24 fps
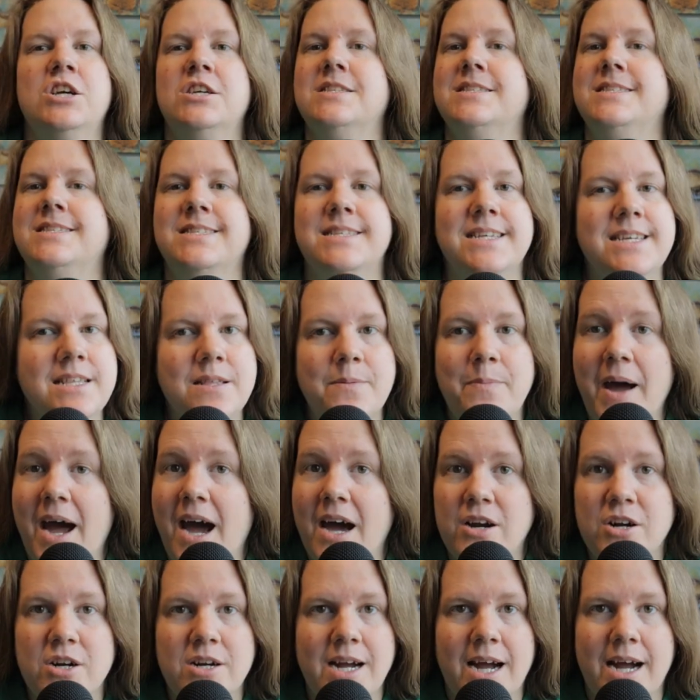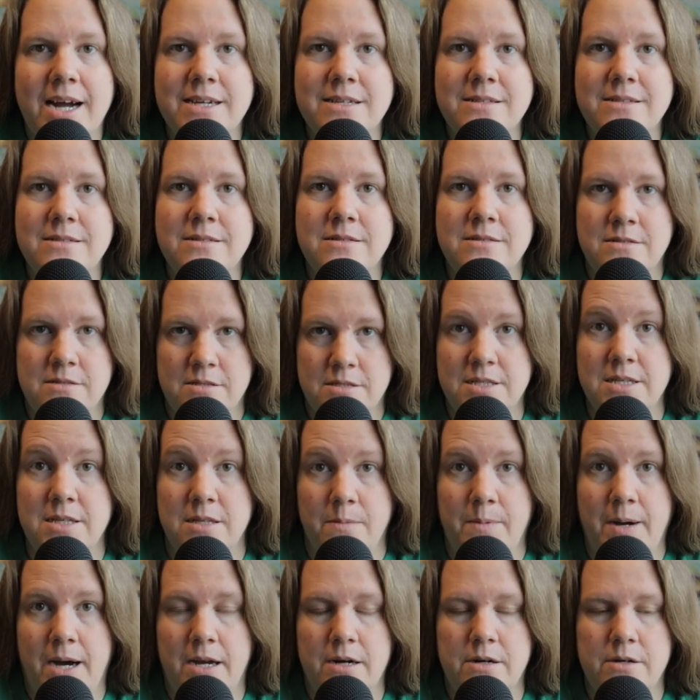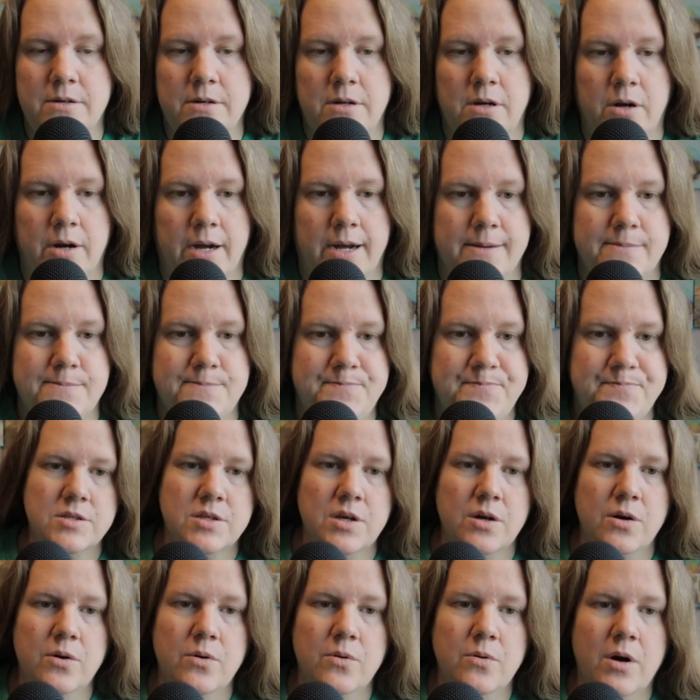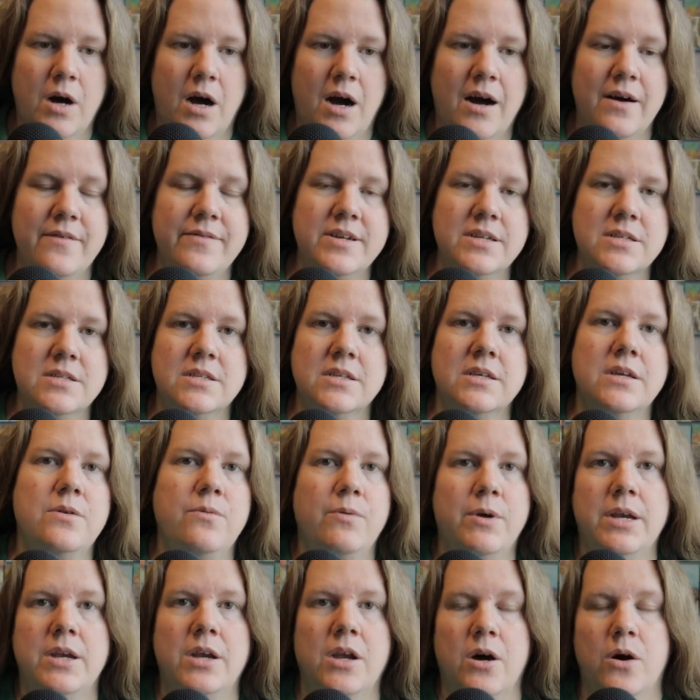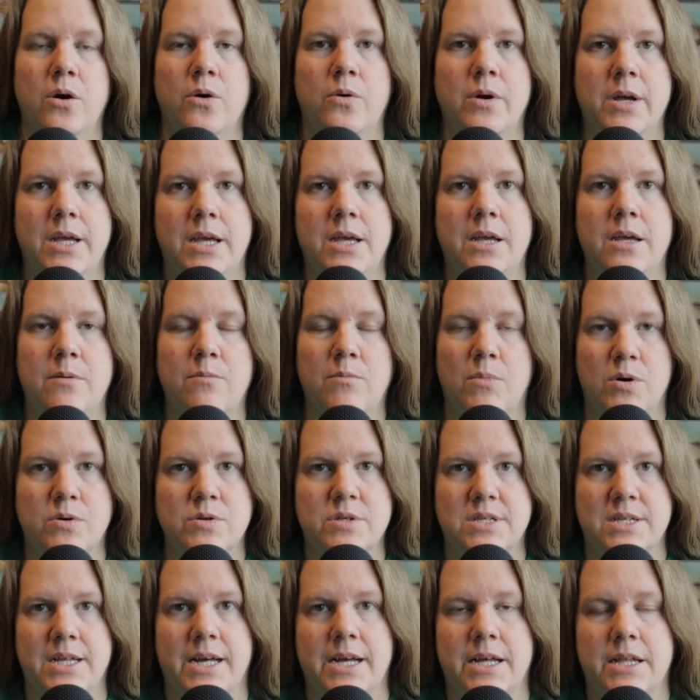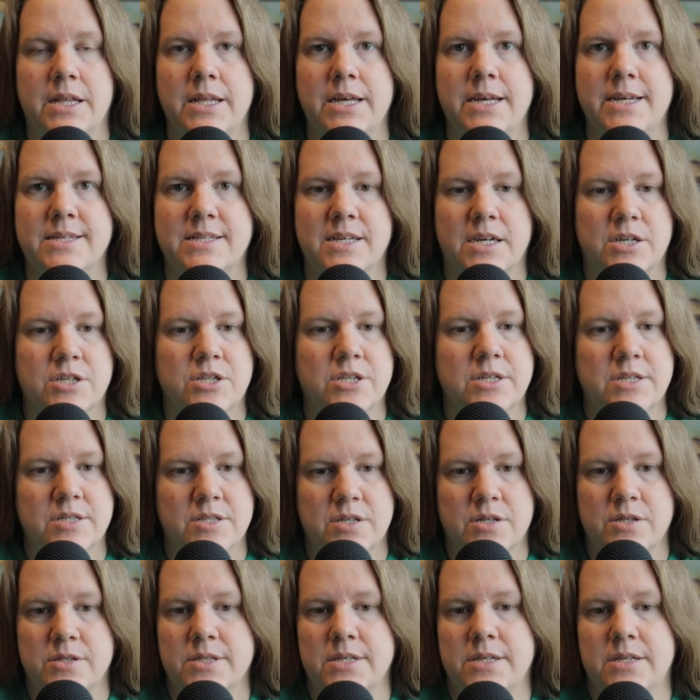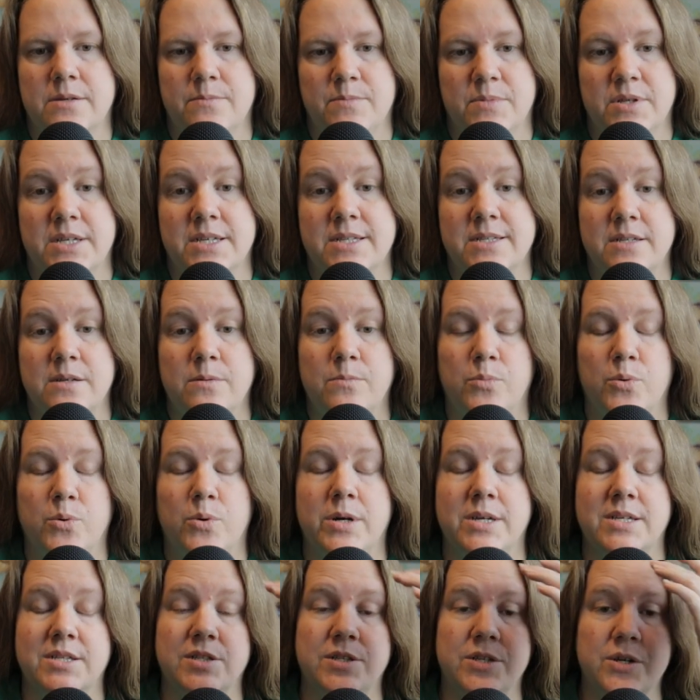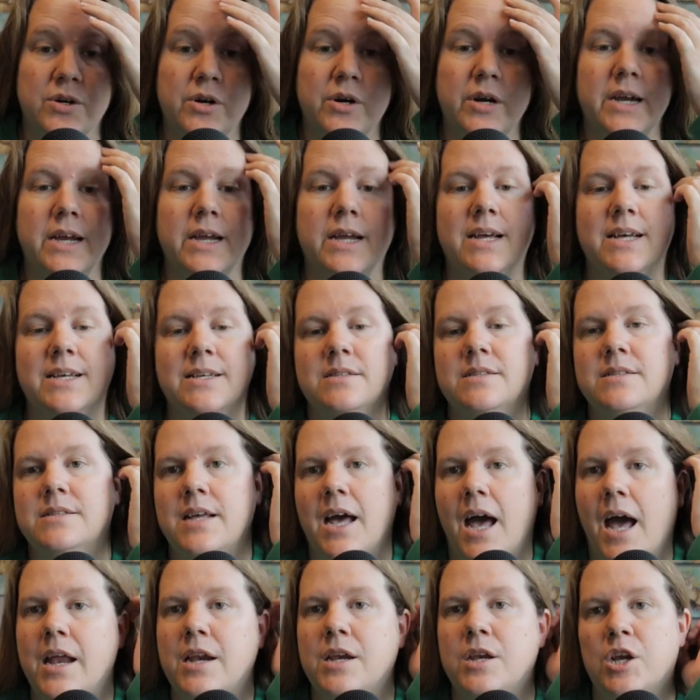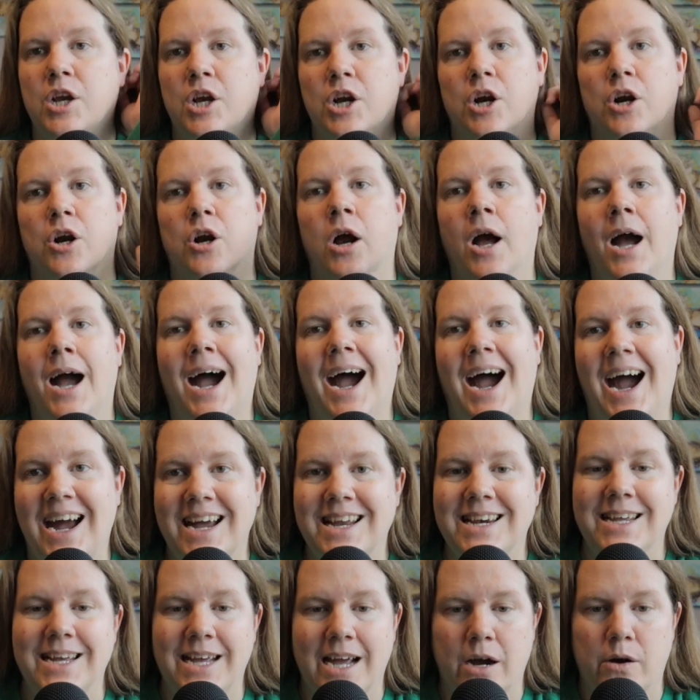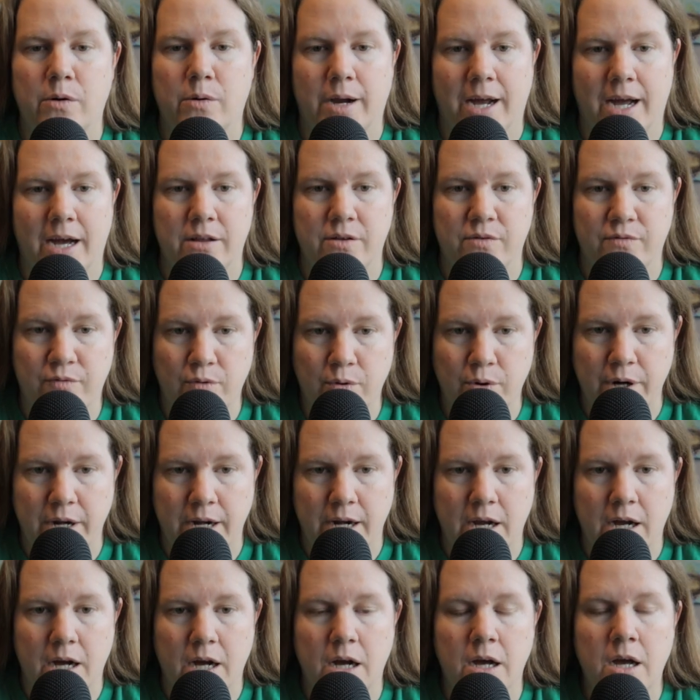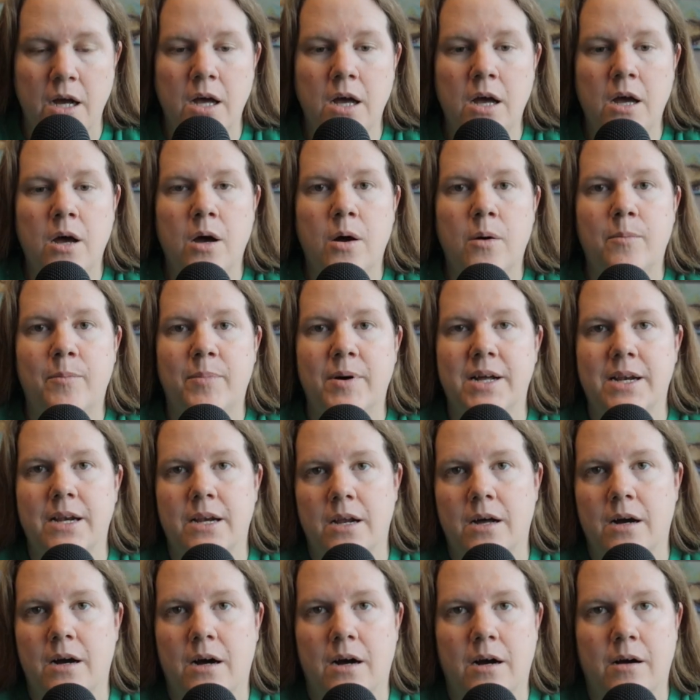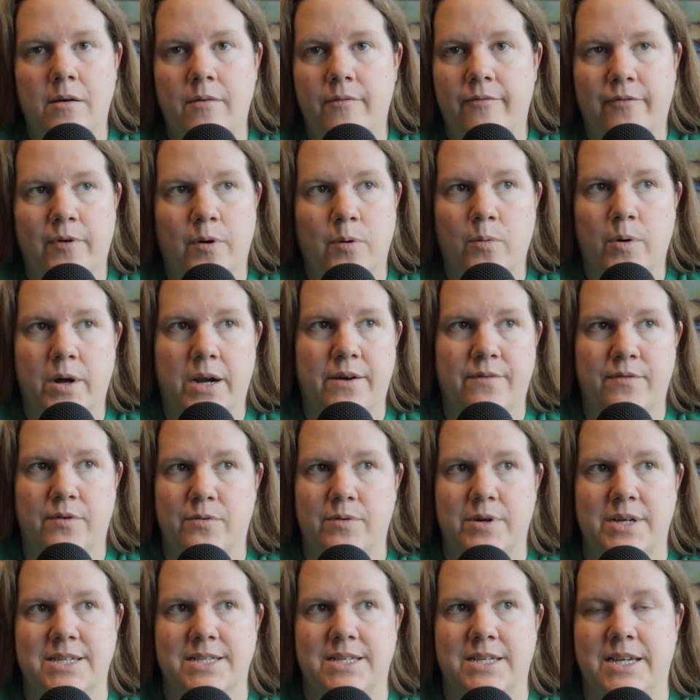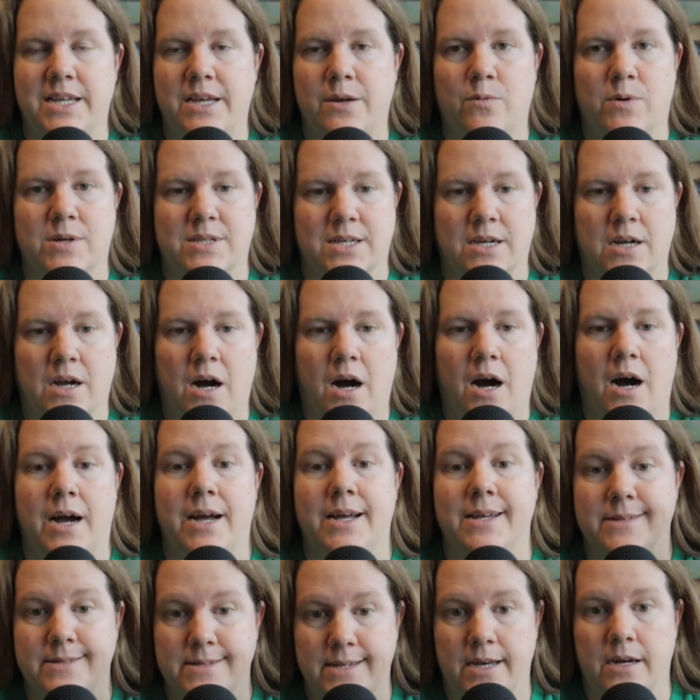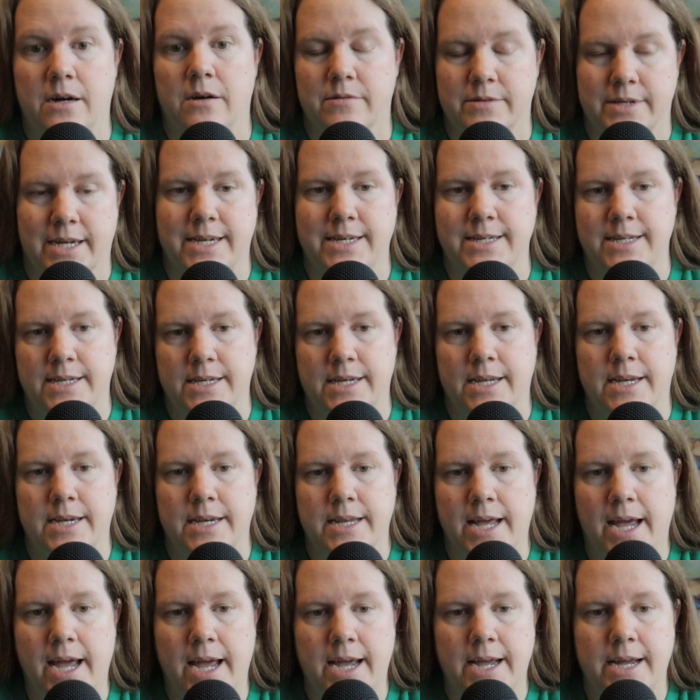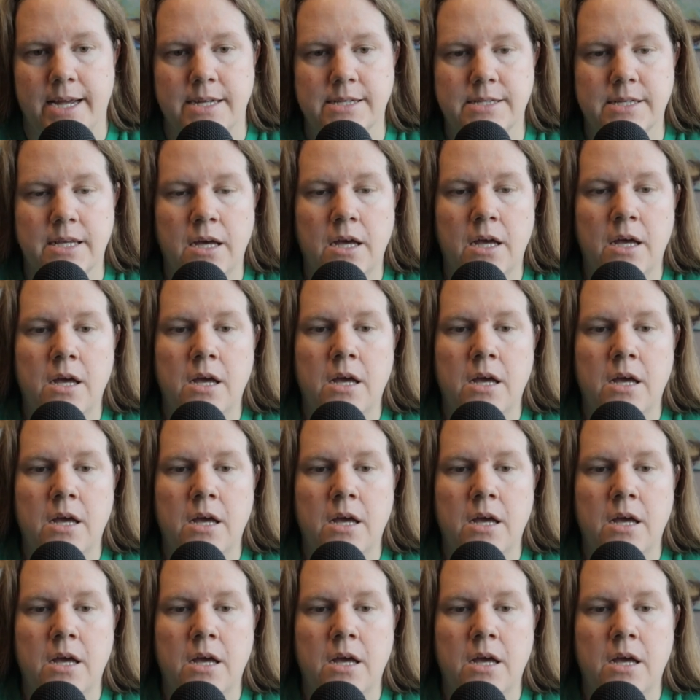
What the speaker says: See the pattern, guys? See the pattern? Okay. So obviously we know he most likely sexually assaulted and molested boys during his 10-year hiding out in California, but for whatever reason, he wasn't caught until 1998.